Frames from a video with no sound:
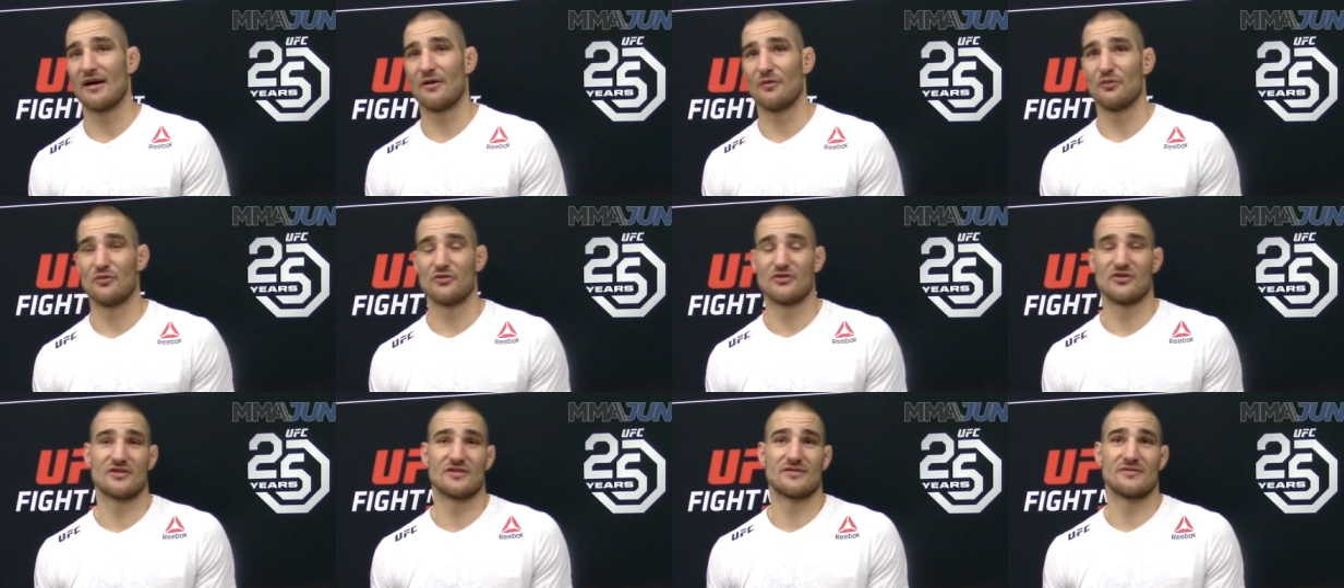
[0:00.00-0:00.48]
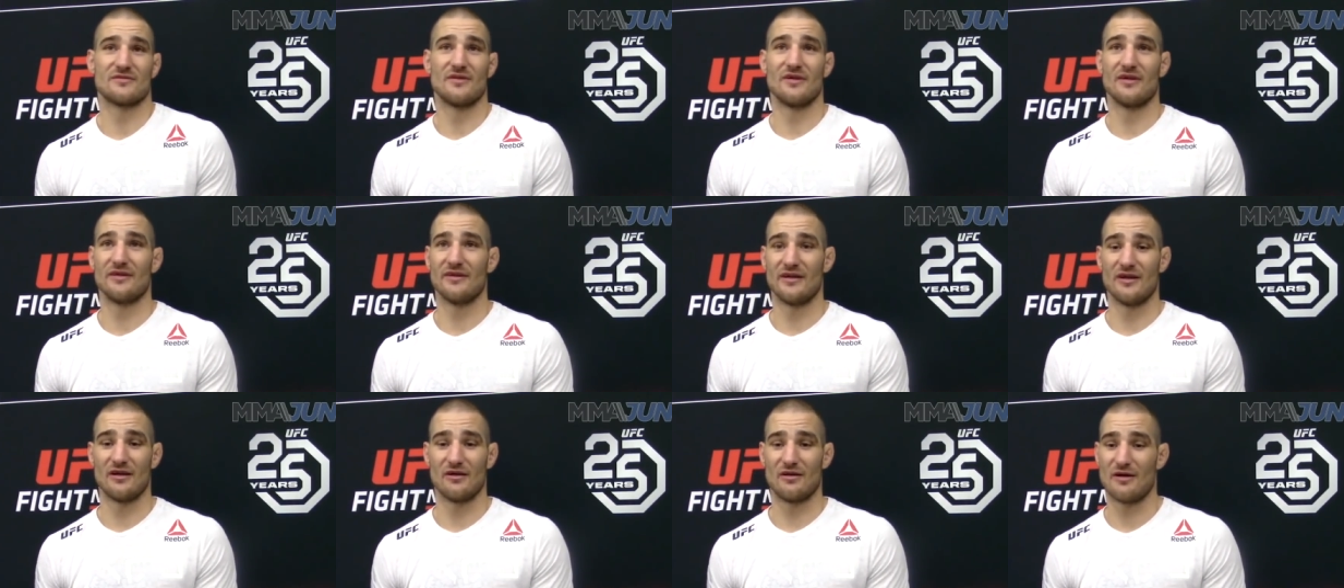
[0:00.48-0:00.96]
I was just,
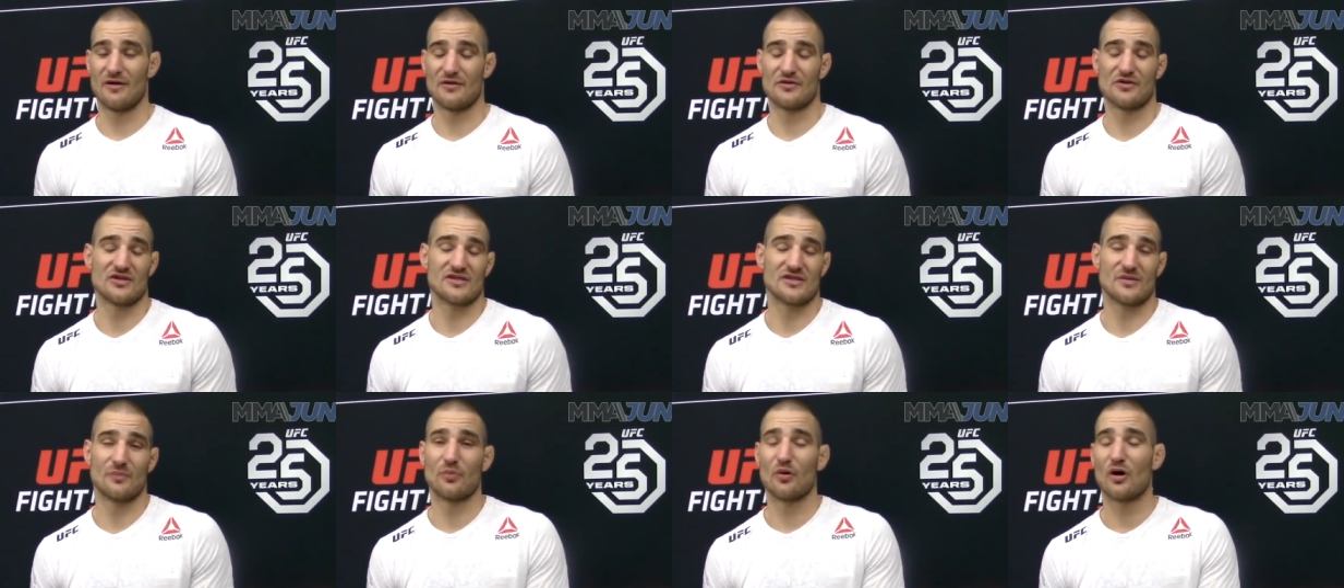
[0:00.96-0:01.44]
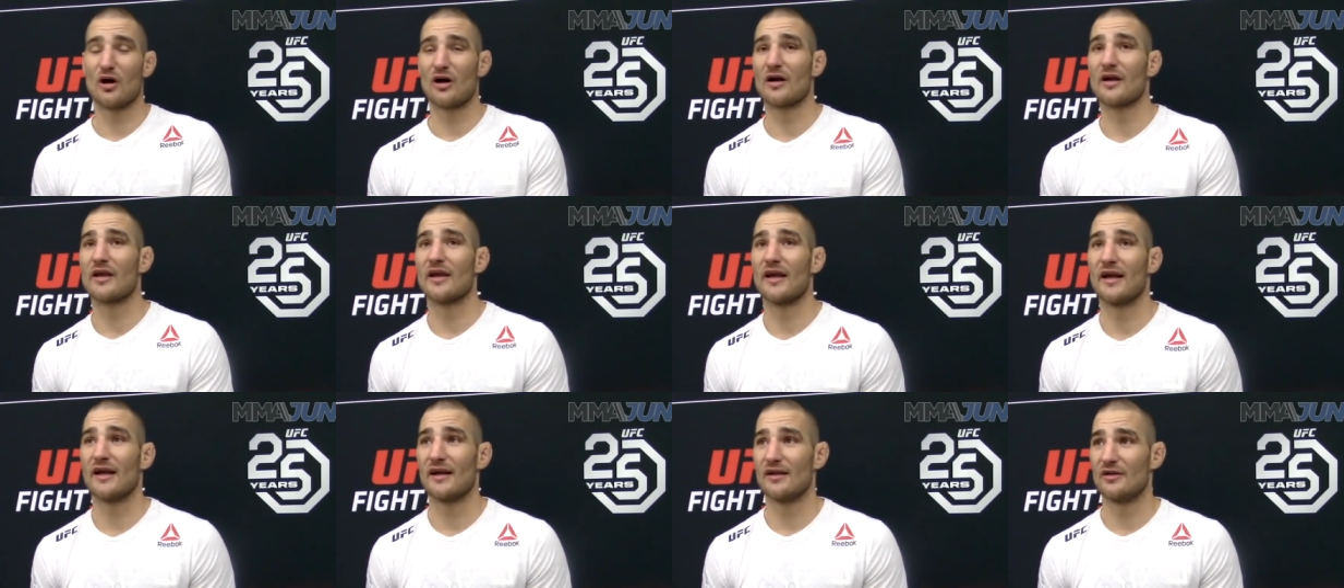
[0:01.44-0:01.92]
you know, I was just a punk
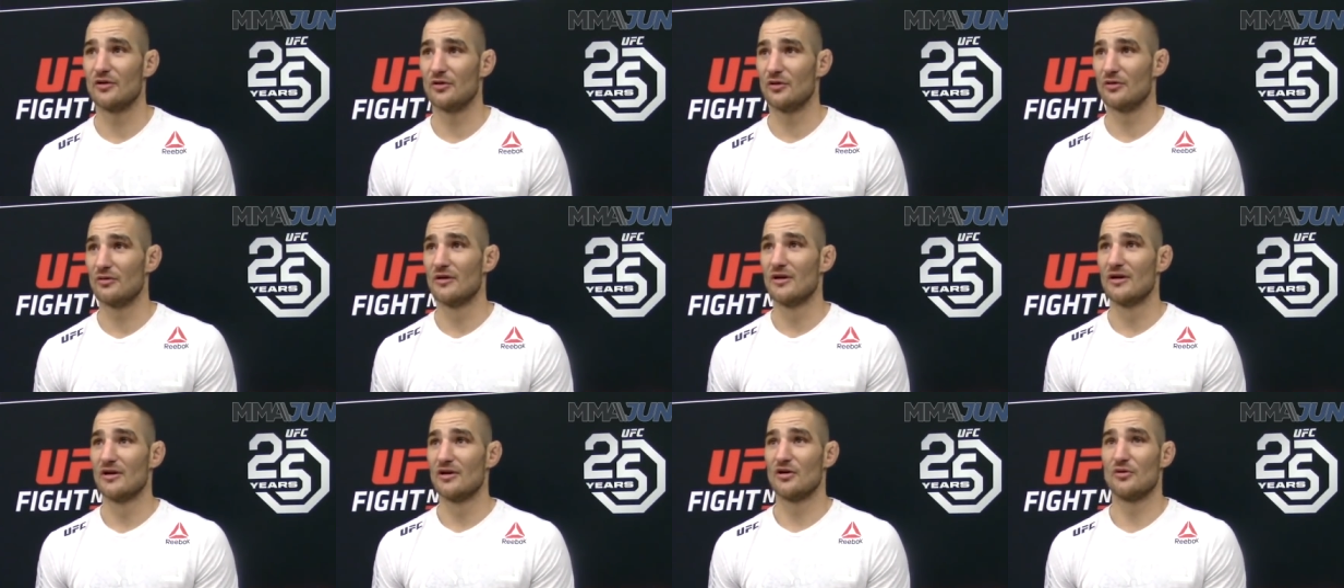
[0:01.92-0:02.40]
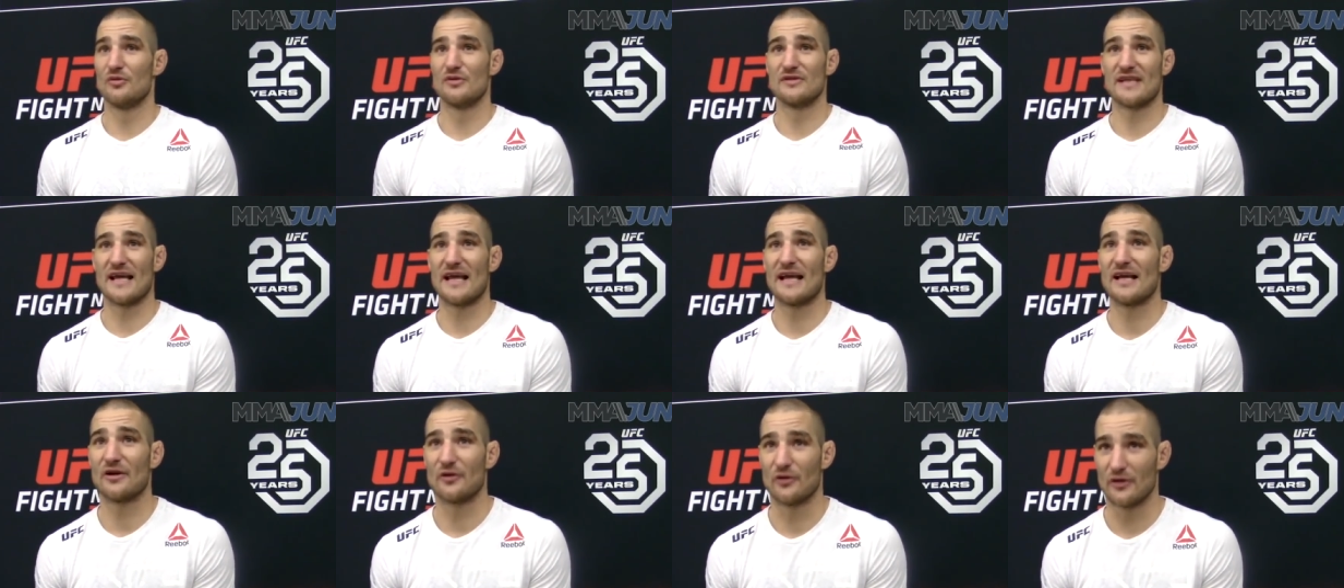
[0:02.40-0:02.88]
kid who, who was
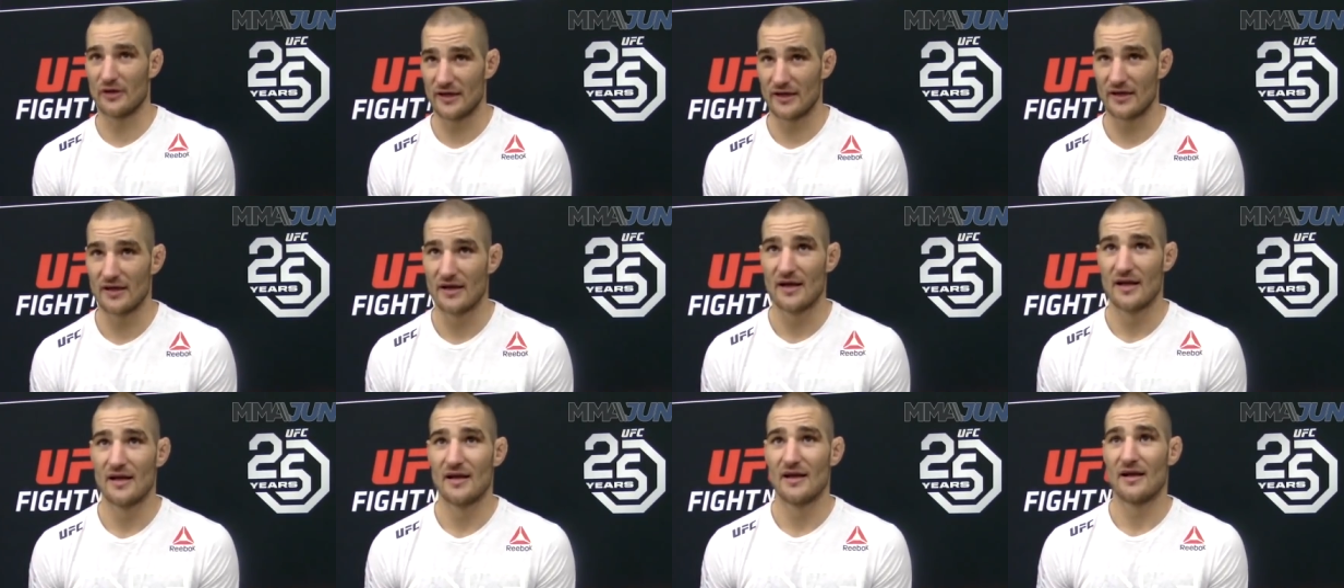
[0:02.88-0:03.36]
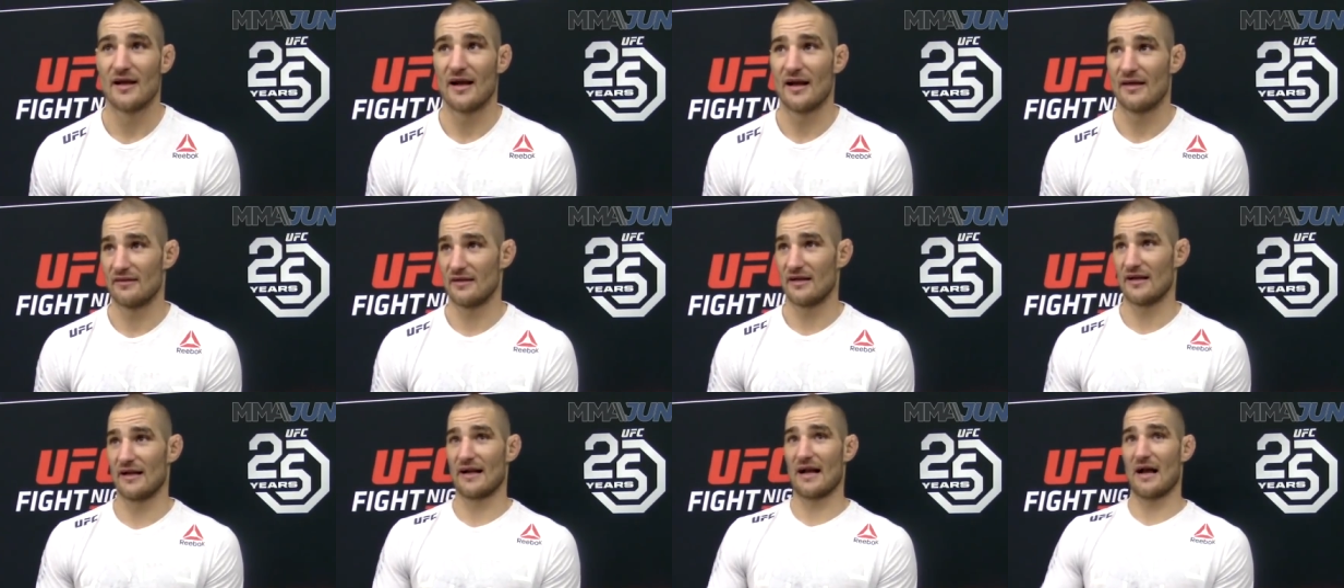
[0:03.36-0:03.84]
angry.
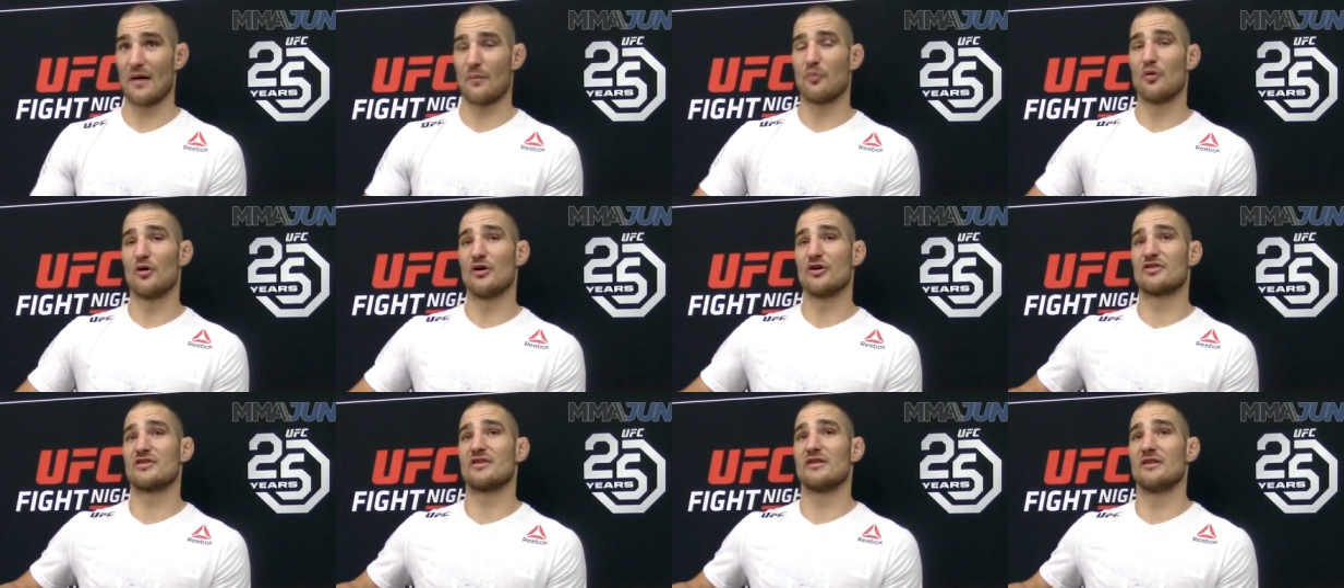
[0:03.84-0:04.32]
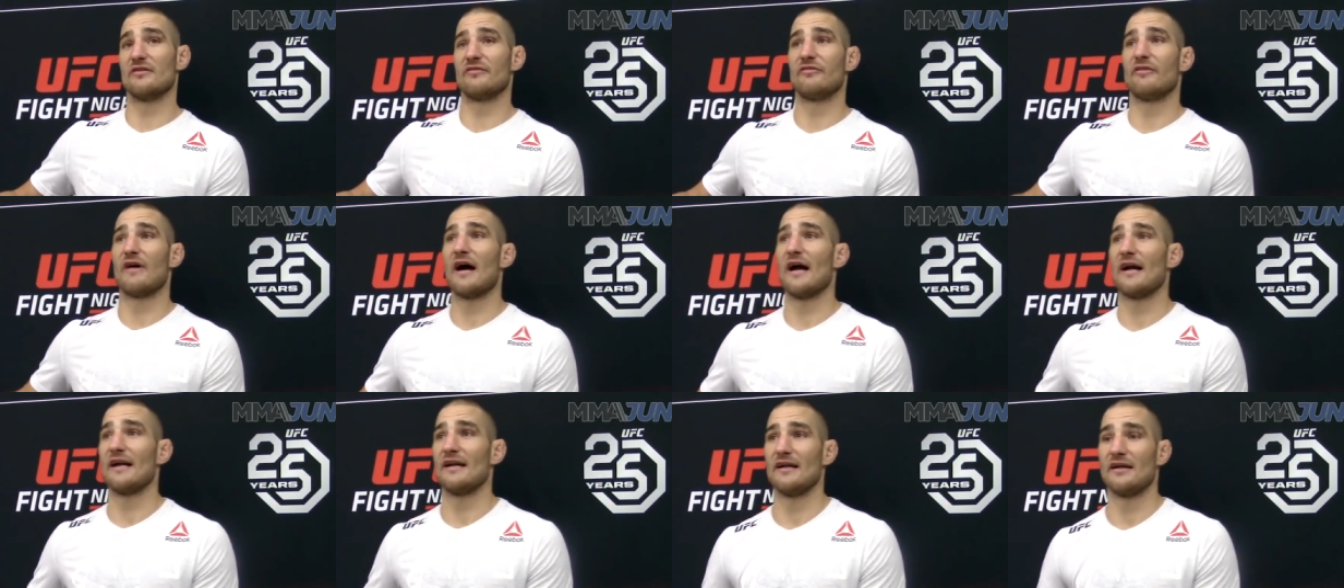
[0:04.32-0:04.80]
And then I got pushed into
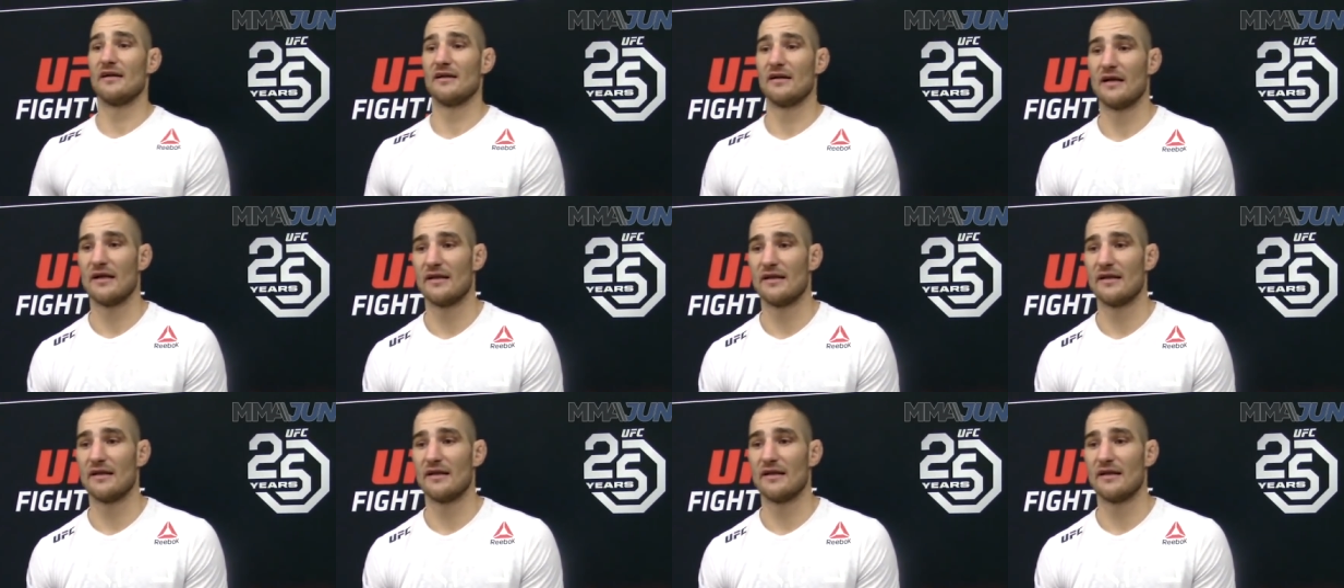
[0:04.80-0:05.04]
fighting.